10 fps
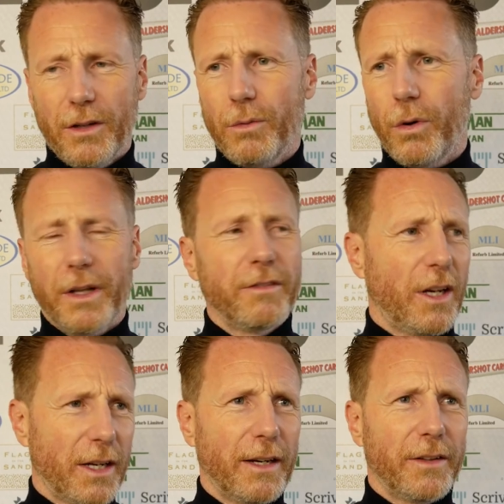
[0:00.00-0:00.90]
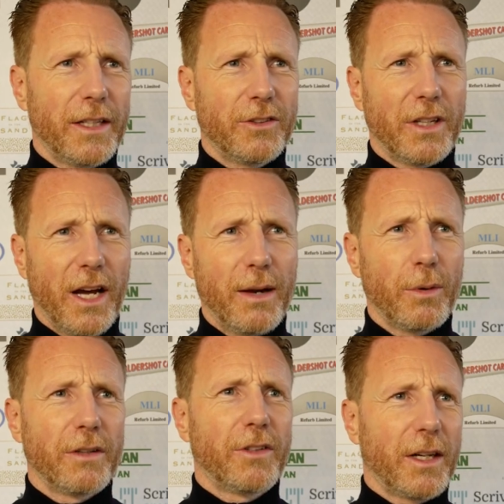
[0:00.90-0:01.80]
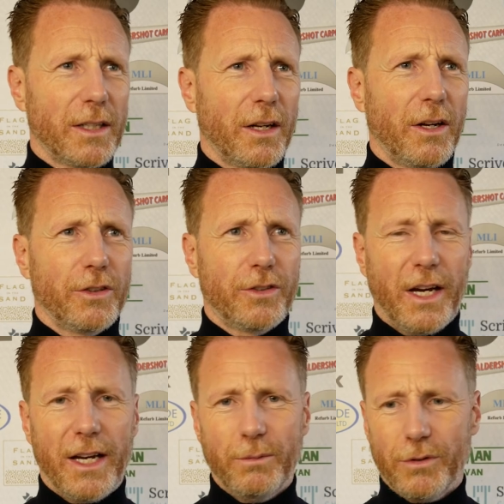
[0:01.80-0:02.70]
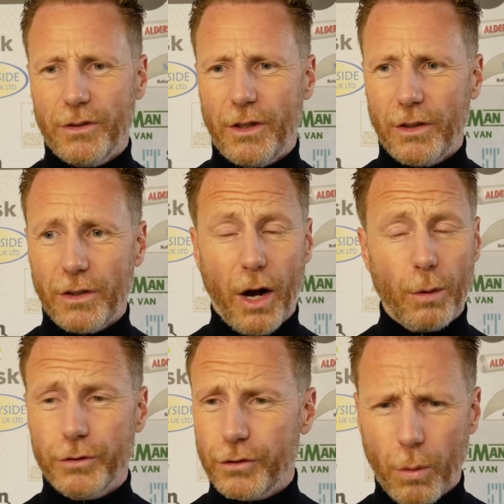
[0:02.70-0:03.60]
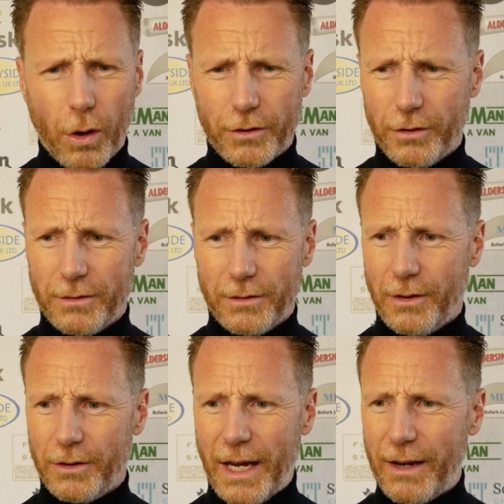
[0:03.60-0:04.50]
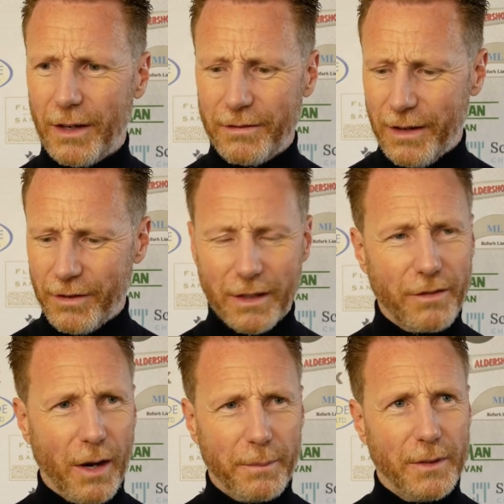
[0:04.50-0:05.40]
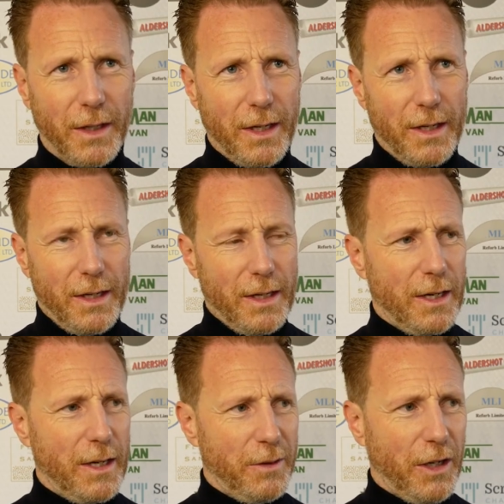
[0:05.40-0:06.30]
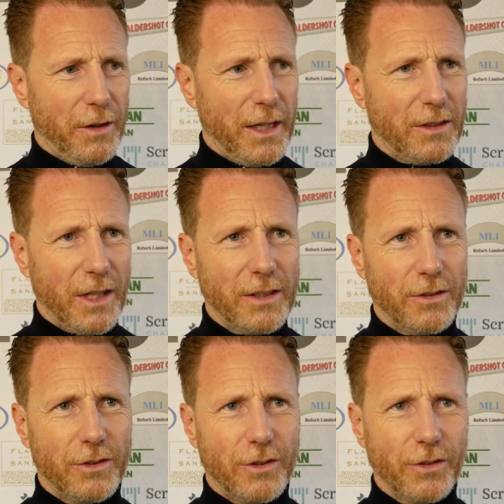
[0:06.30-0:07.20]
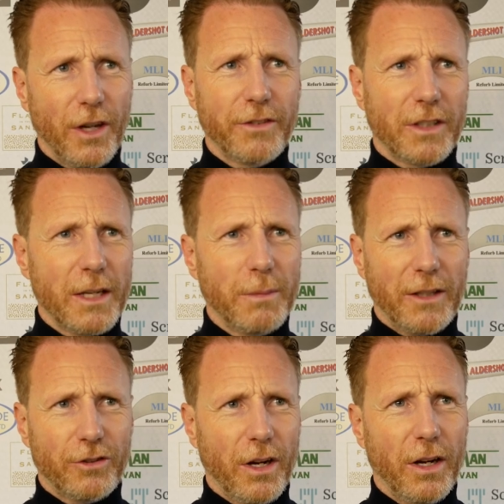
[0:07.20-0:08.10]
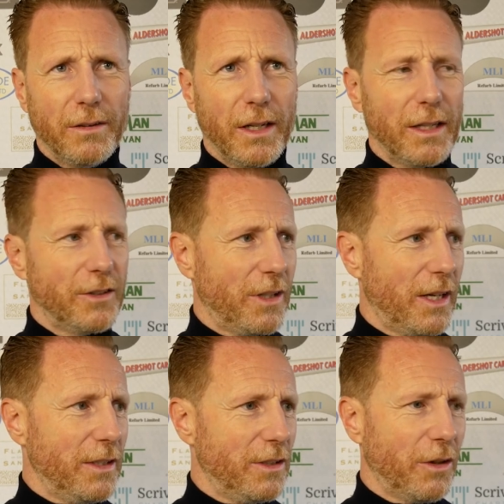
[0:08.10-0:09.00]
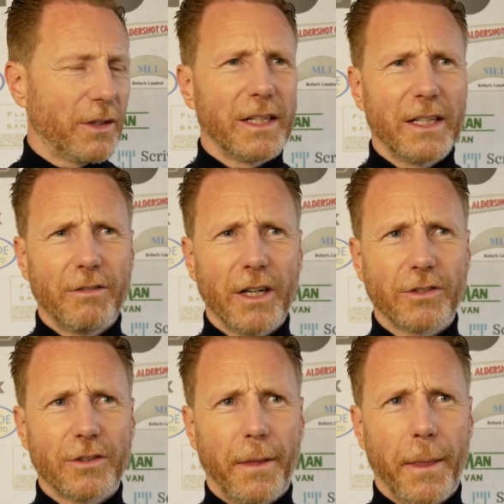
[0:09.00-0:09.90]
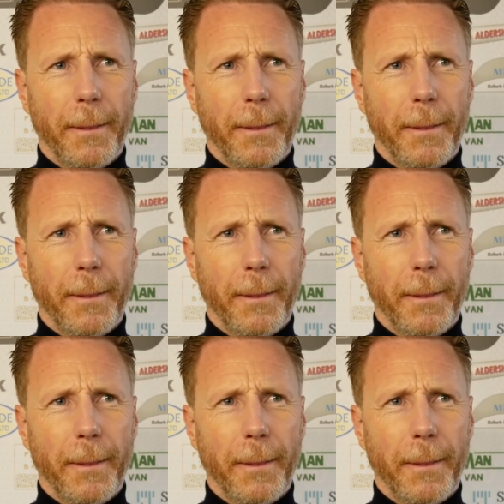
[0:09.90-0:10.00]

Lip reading: what they've done out there today and what they've done in the last games, and the whole squad on how they've never give up. You know, they deserve to keep that shirt unless they, you know, they need a rest.